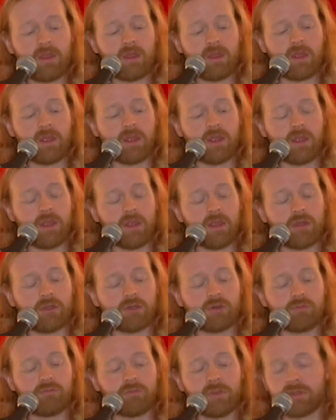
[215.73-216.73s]

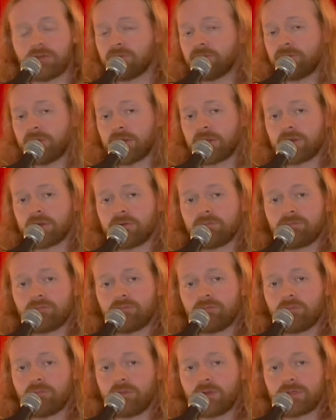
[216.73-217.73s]
Your middle finger,
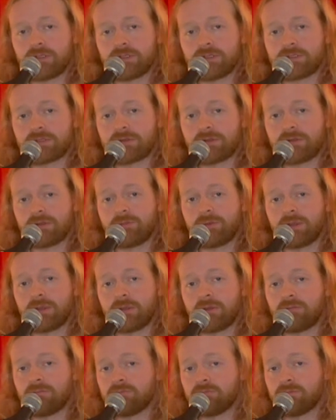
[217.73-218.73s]
which is going to
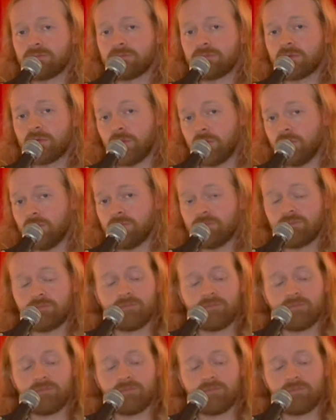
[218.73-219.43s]
be 2.